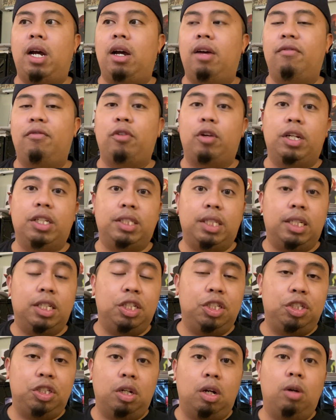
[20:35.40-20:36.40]
for his
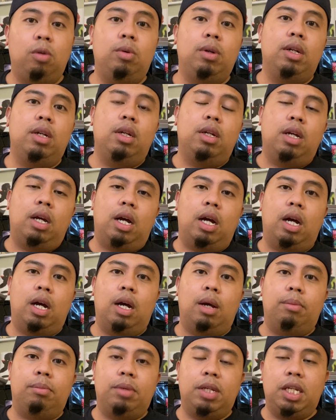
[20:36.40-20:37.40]
indie show.
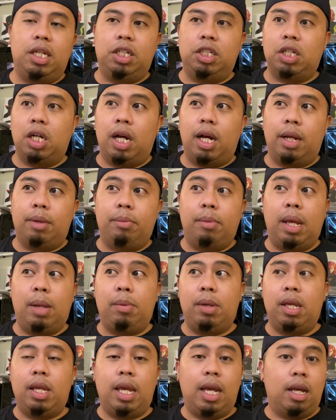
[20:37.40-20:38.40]
Me, John,
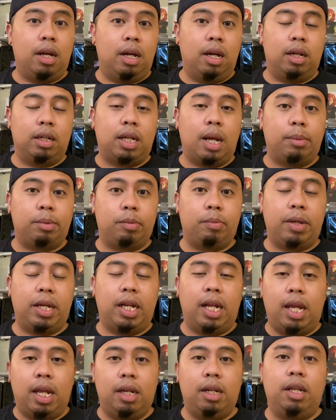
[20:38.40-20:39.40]
maybe Comic Man
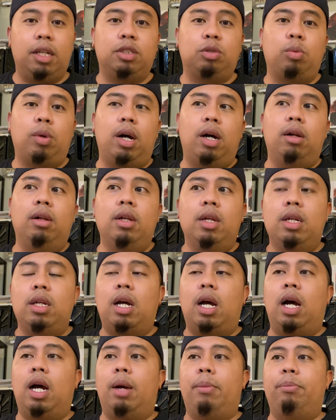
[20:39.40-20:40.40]
Andy as well.
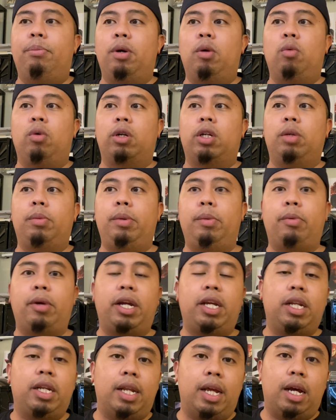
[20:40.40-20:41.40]
But we're going to be
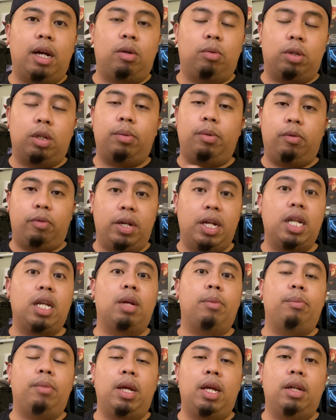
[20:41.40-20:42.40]
breaking down, we're going to be
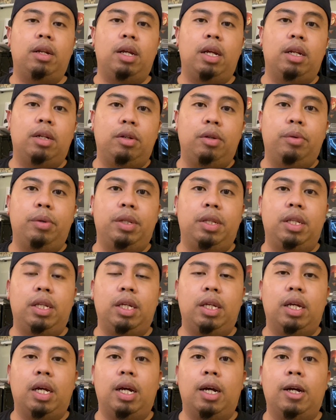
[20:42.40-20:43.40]
reading and doing
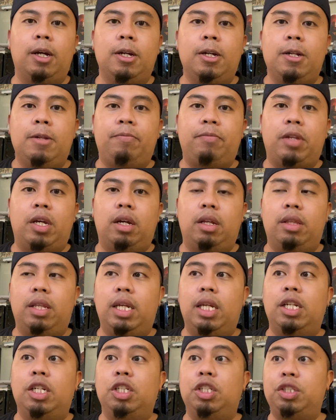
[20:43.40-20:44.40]
the
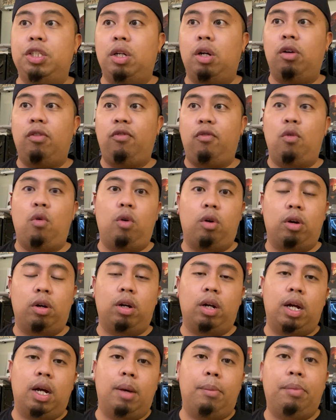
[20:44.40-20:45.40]
indie show
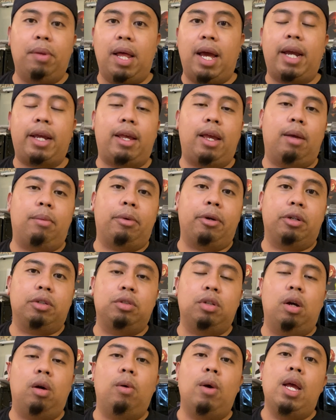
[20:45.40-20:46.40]
for Black Hammer.
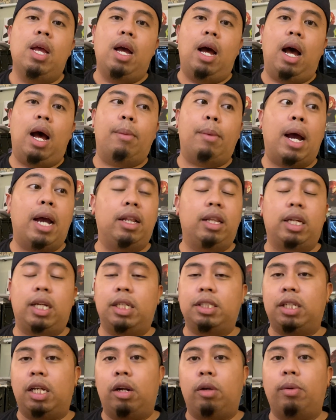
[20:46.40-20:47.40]
So, like I
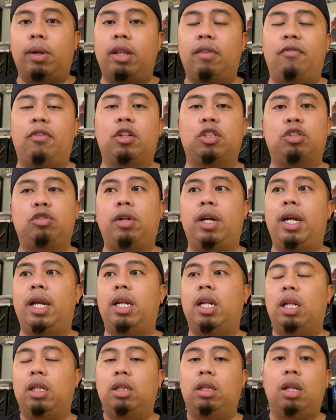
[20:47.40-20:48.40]
said, I read the first
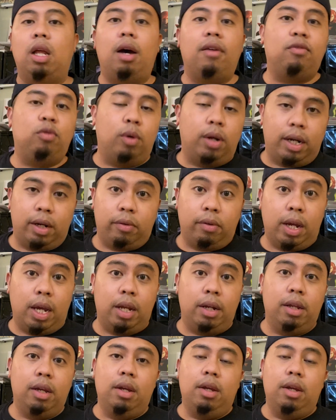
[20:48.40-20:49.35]
trade, loved what I read.